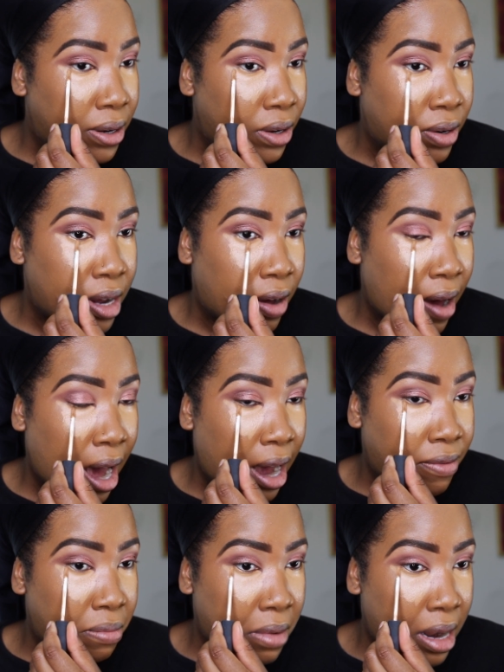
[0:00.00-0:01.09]
You know,
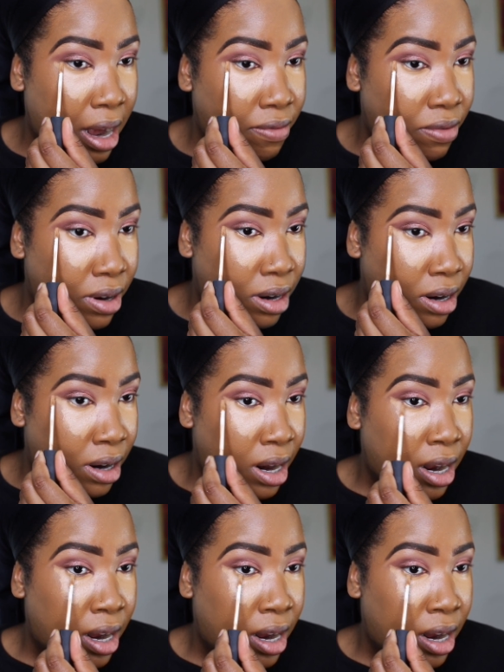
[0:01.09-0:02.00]
I've never